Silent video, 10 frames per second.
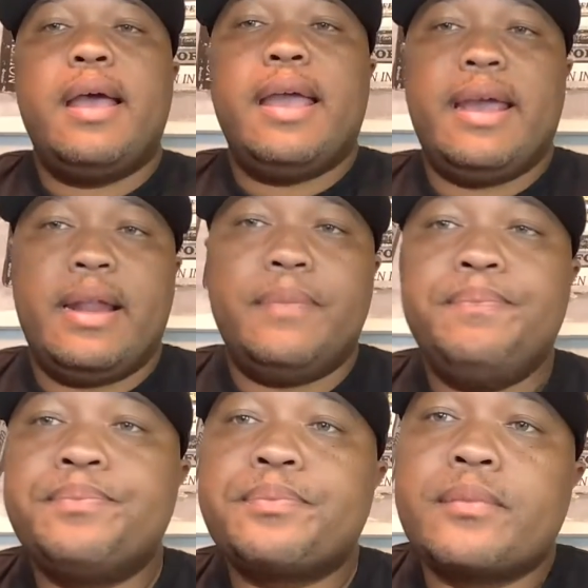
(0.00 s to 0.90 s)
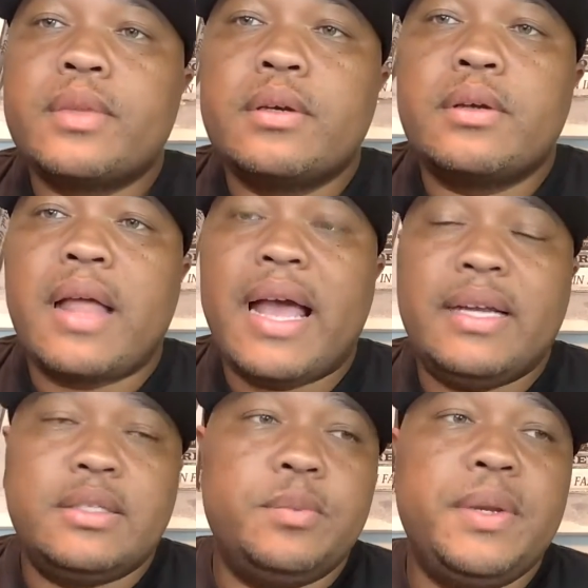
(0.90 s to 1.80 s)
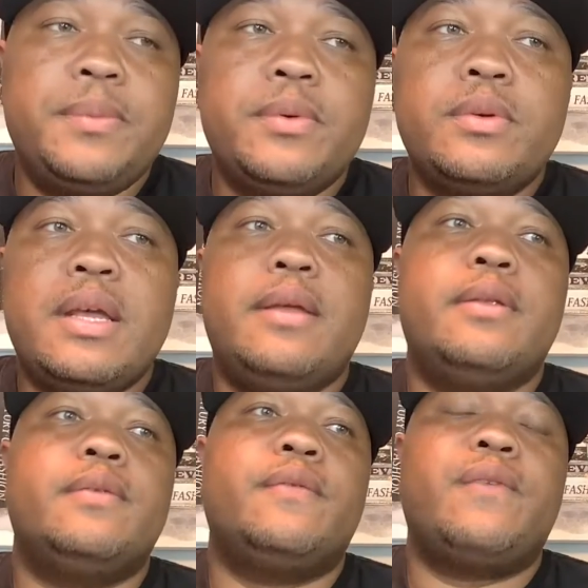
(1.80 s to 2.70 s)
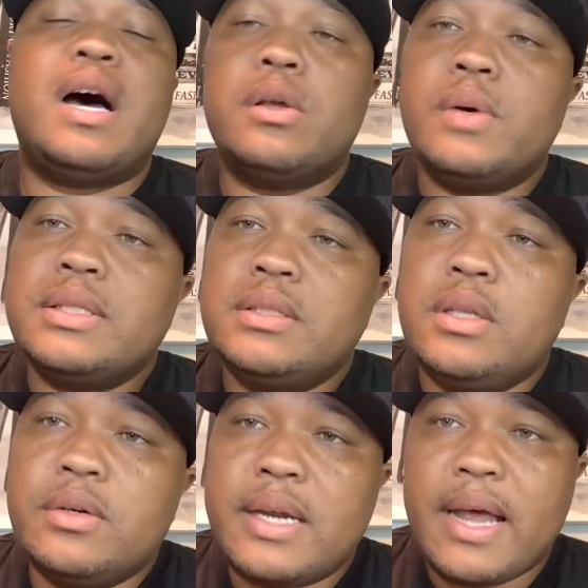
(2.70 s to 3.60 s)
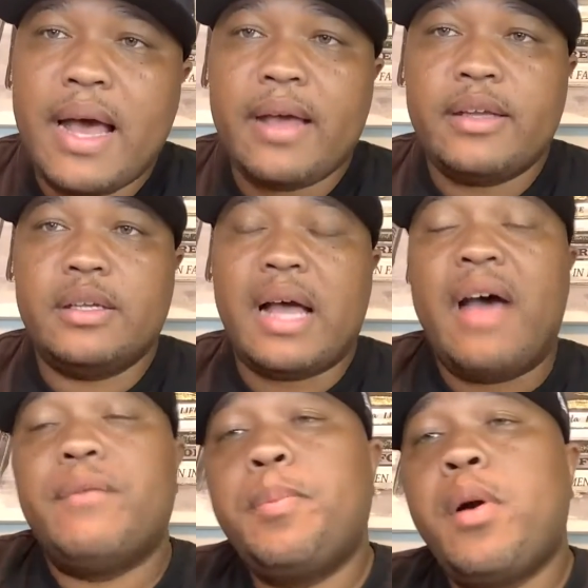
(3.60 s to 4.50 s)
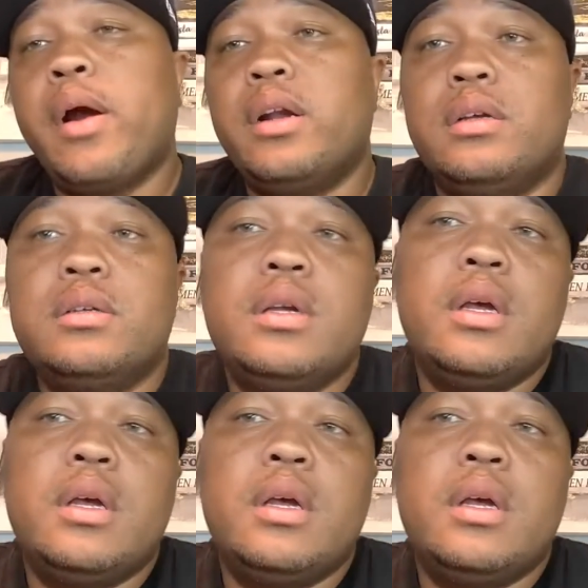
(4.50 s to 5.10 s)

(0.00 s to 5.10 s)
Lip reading: And as you people that follow us know that I have a partner.